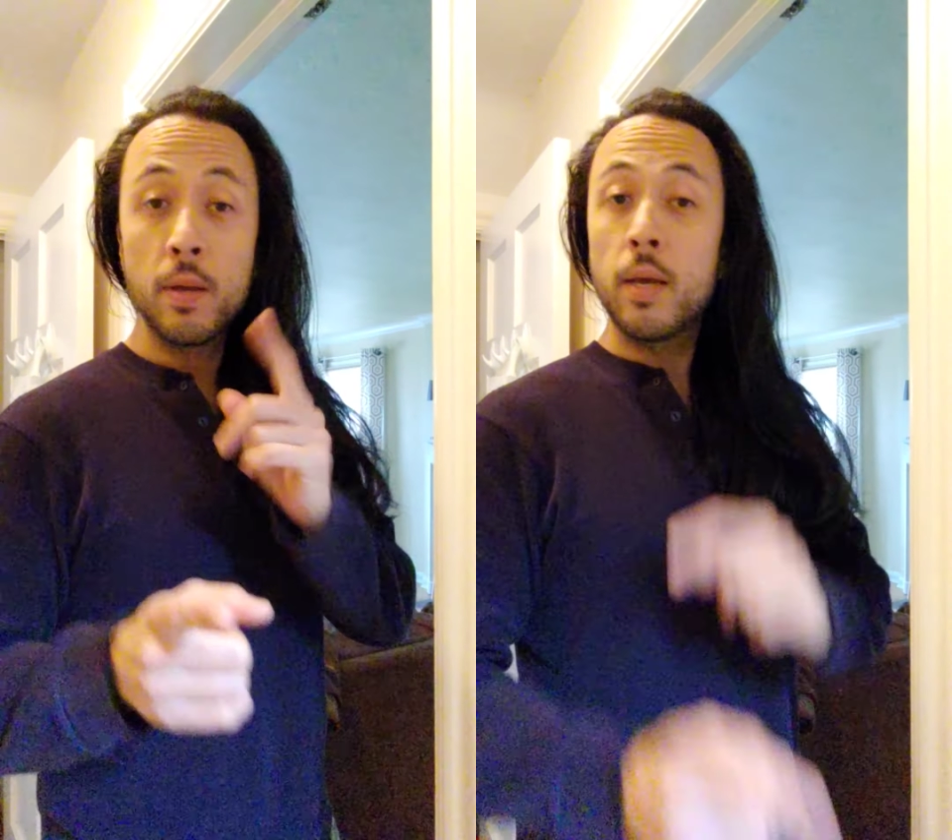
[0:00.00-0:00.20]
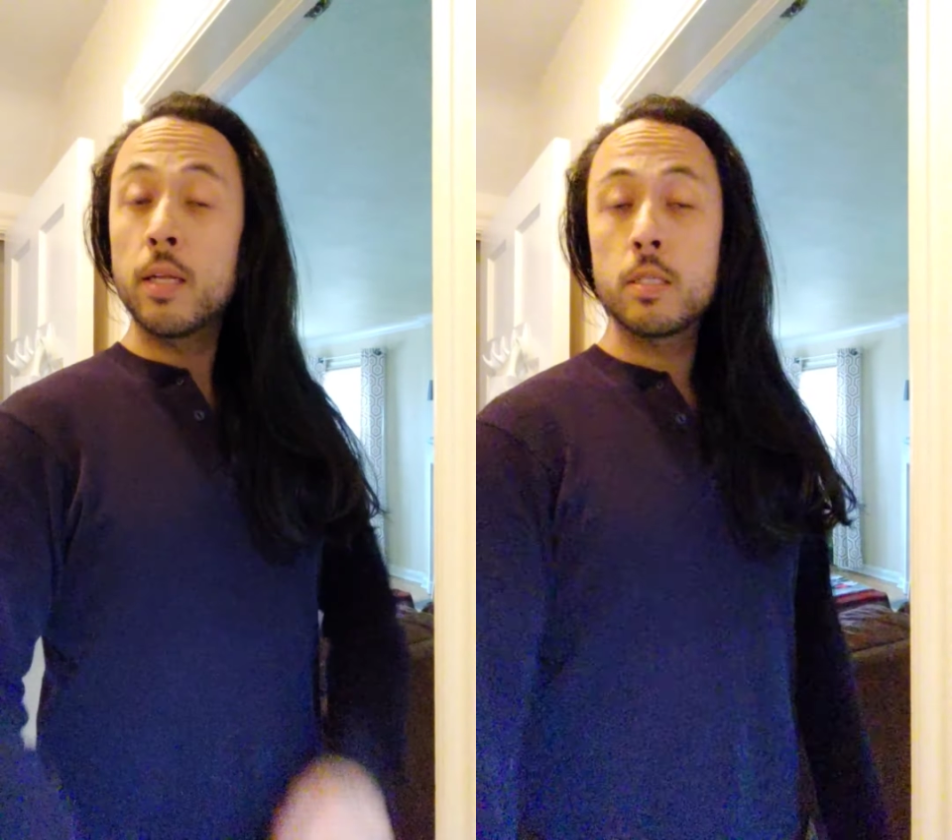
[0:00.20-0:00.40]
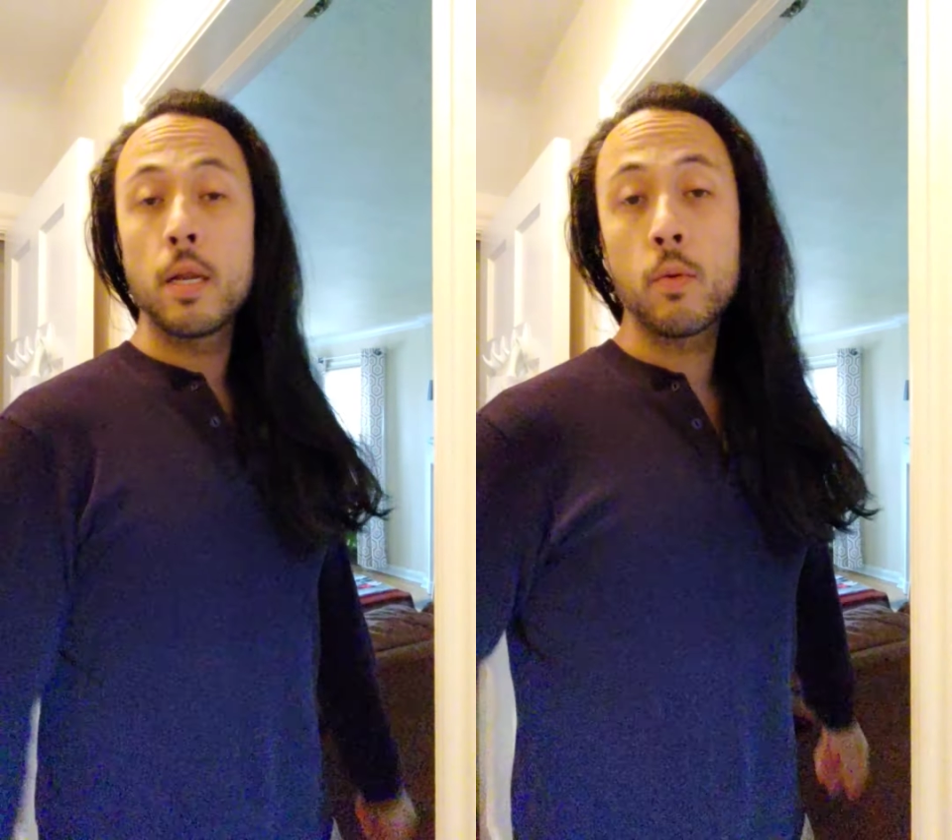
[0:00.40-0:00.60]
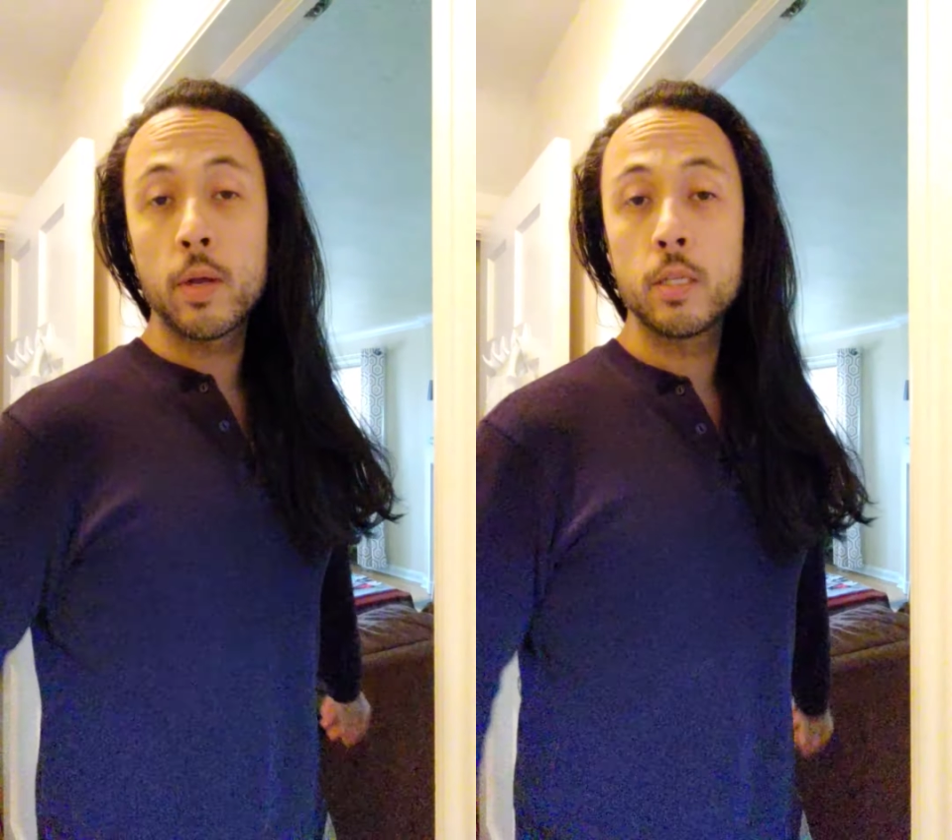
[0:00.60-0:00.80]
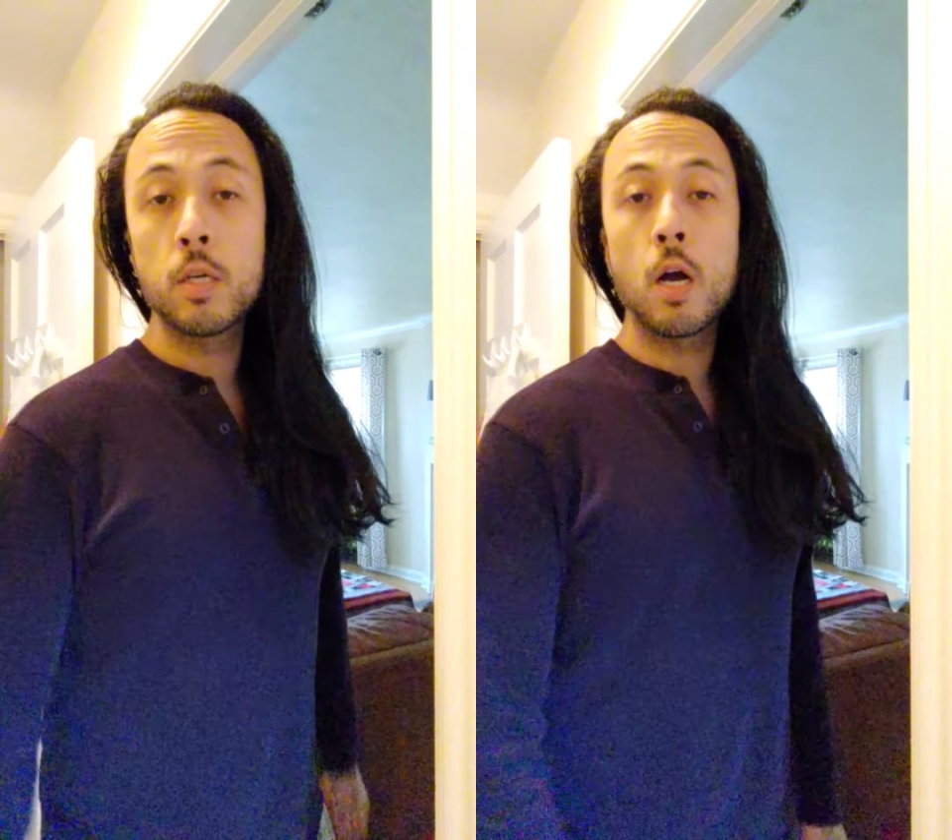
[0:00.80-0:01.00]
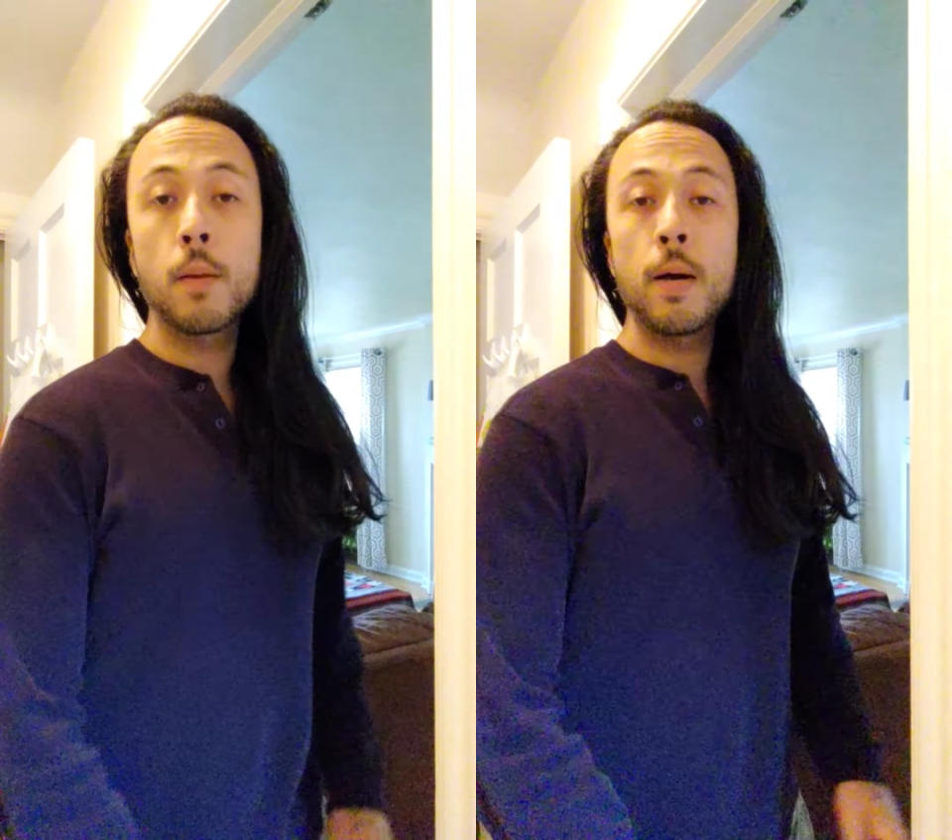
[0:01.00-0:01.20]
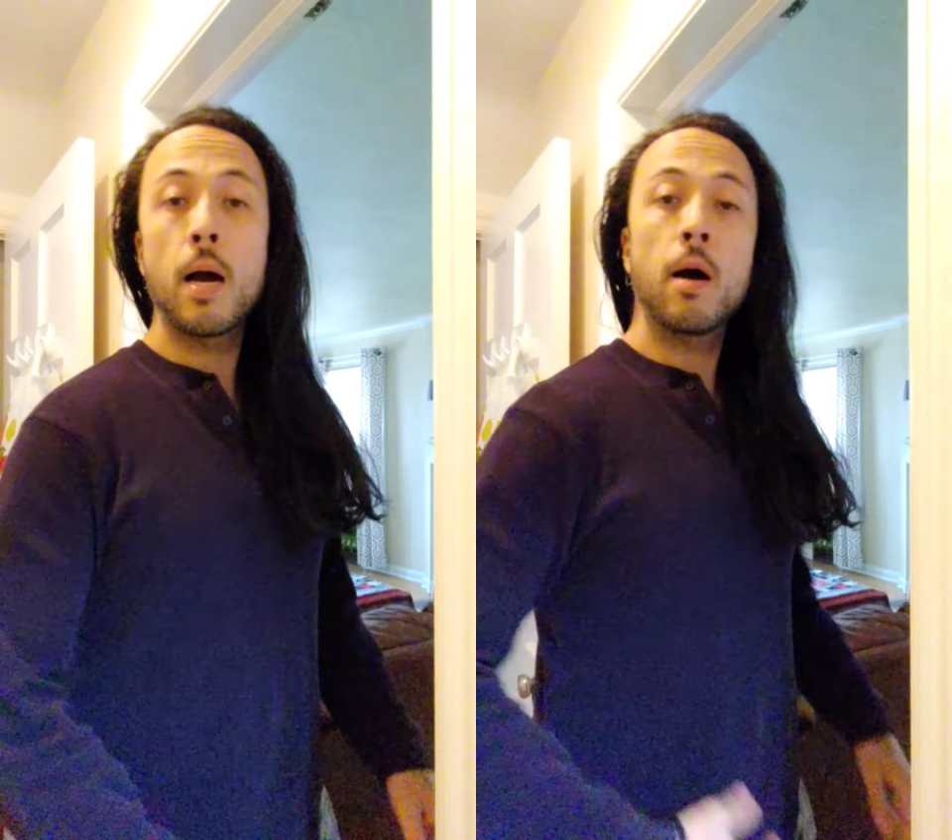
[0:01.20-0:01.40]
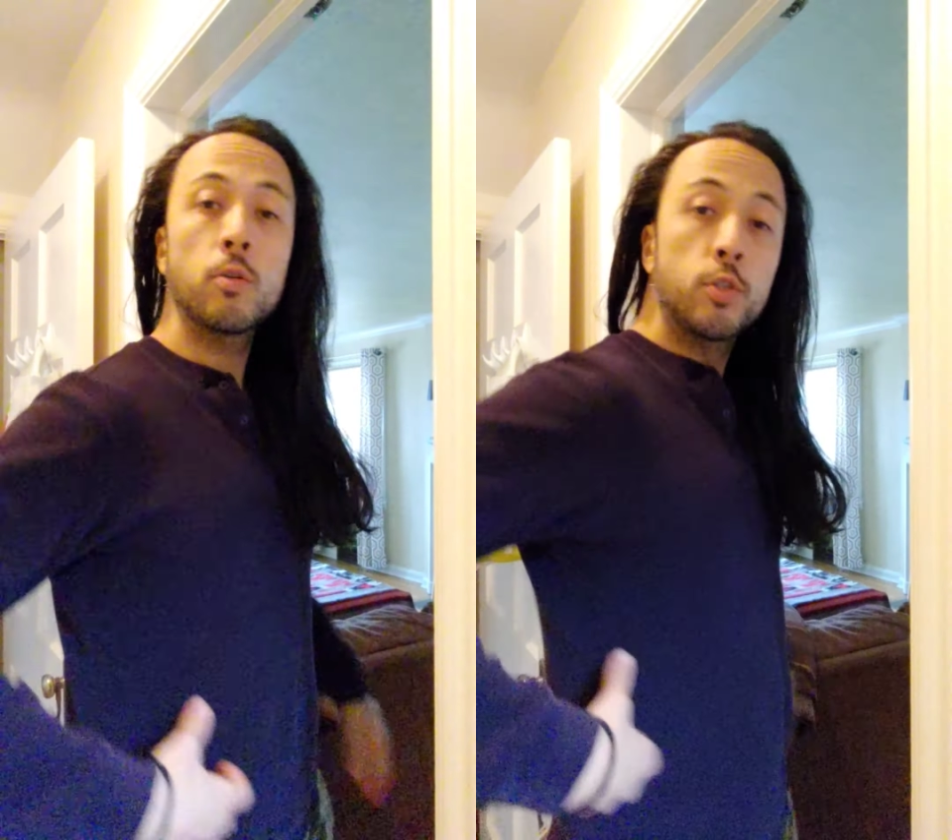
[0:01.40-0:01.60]
and today we're going to talk about
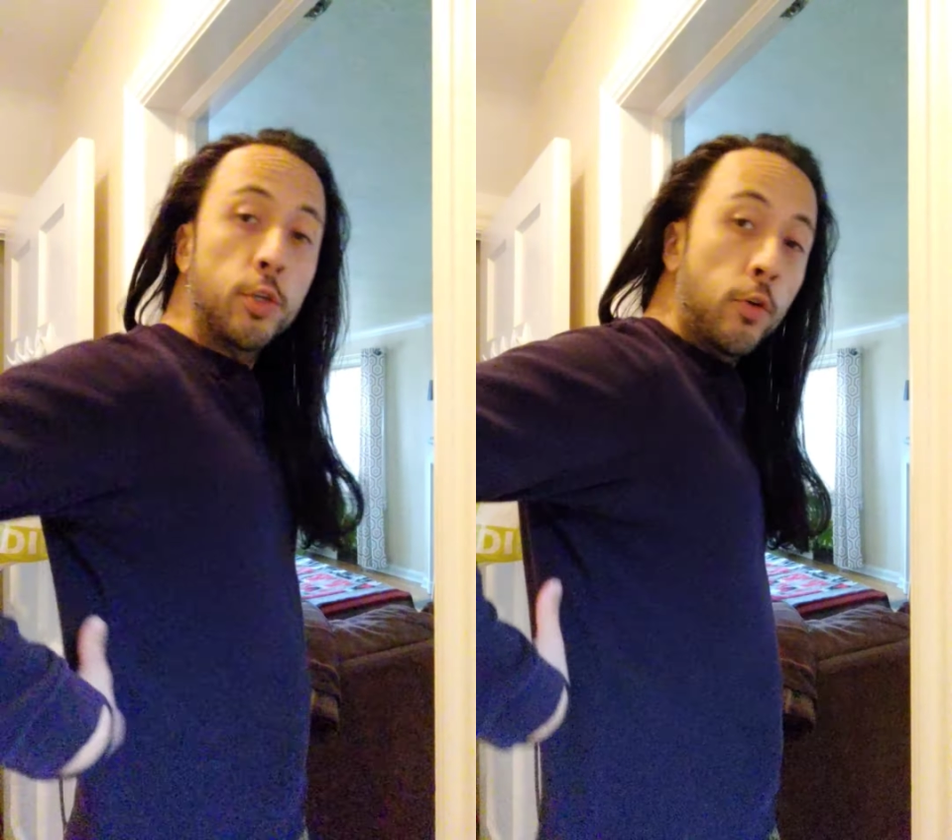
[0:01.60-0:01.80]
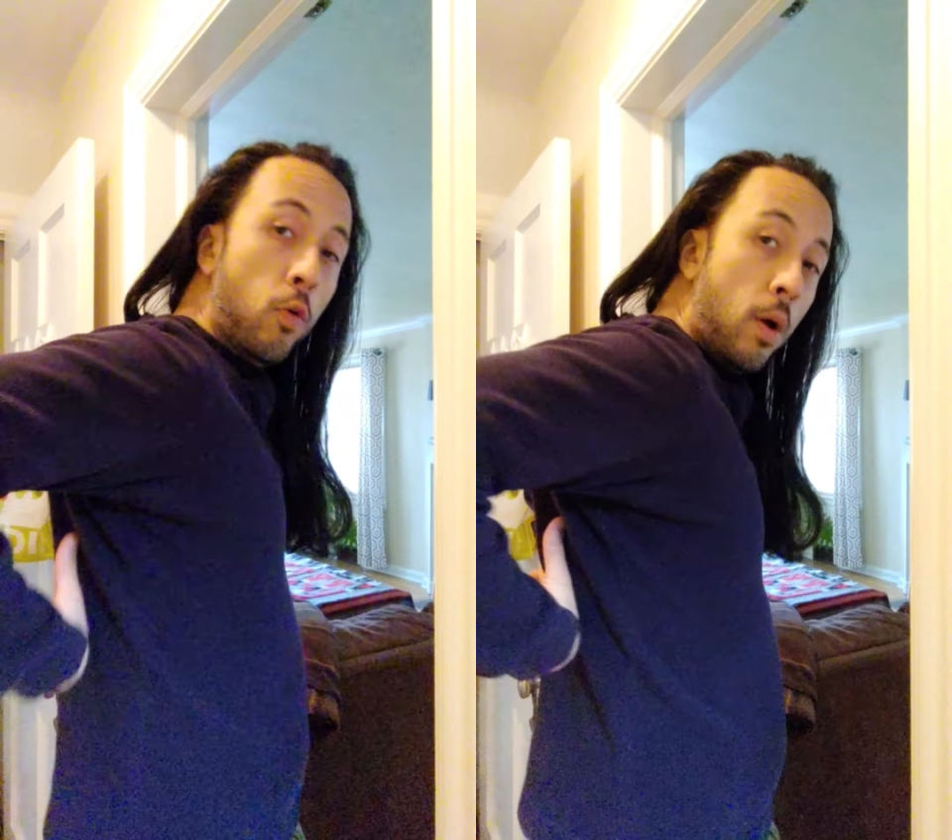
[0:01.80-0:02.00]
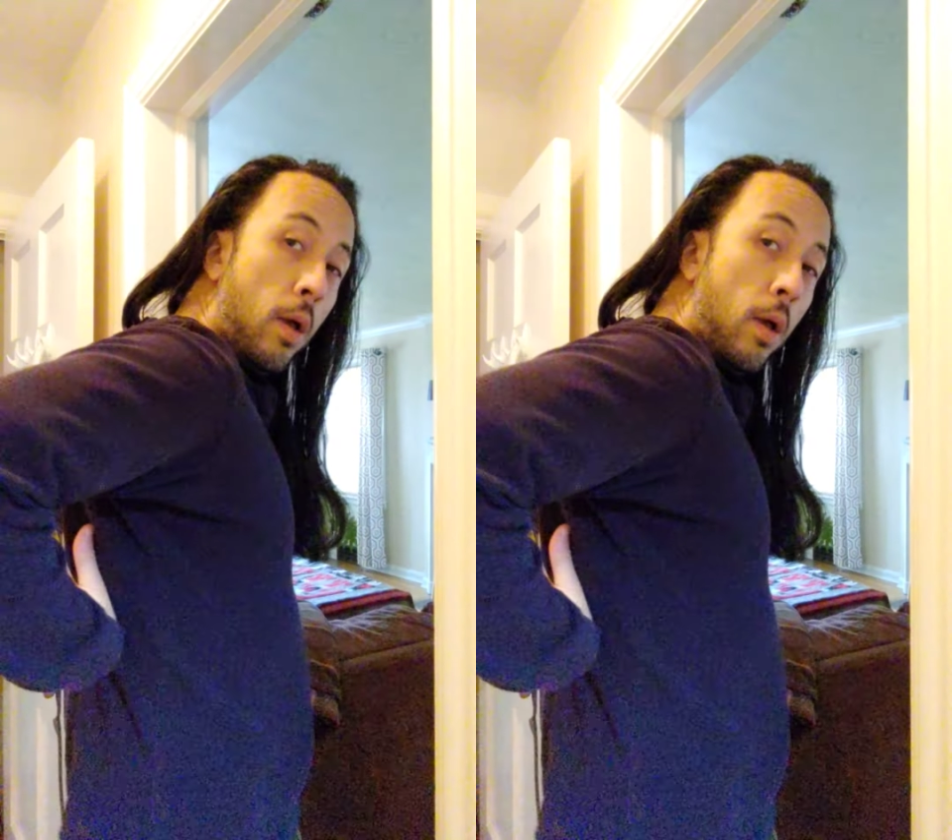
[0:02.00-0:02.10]
how to